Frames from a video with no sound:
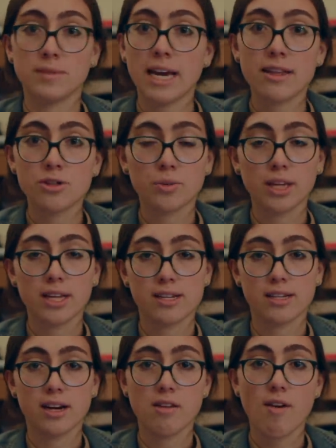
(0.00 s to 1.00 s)
deaths related
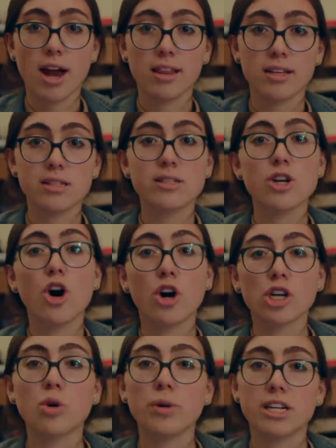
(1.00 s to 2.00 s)
to gun violence
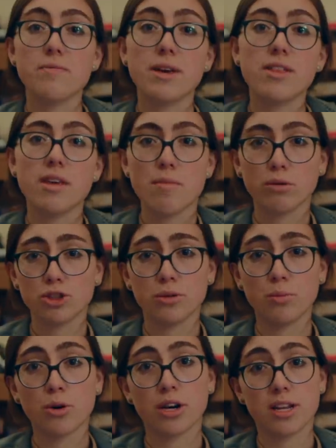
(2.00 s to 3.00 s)
are going to be the most
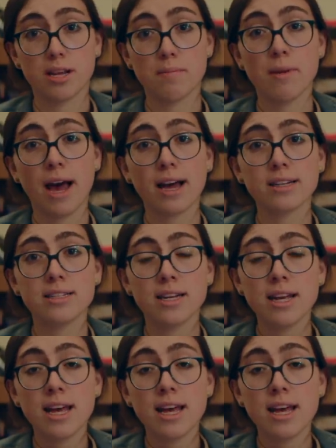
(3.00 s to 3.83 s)
important impact.